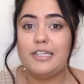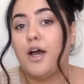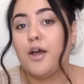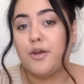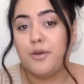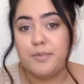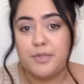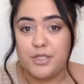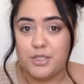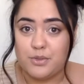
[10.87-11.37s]
I
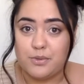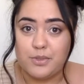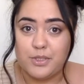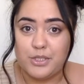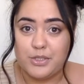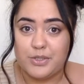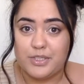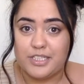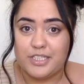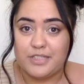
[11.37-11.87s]
hope you do
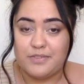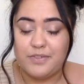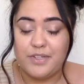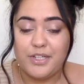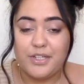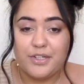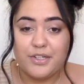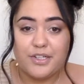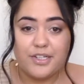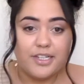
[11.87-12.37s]
enjoy this
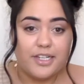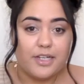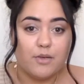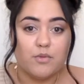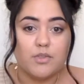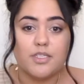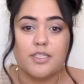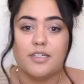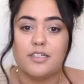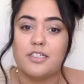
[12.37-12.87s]
video. It
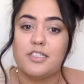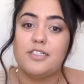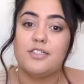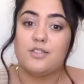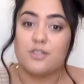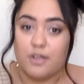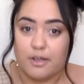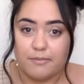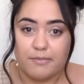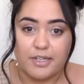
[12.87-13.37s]
was actually
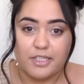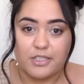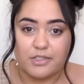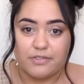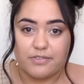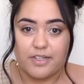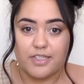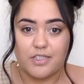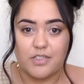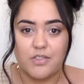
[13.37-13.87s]
so much
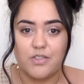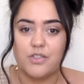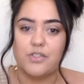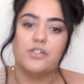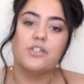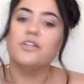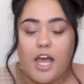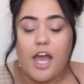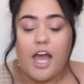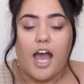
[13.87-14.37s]
fun to
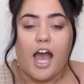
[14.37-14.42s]
do.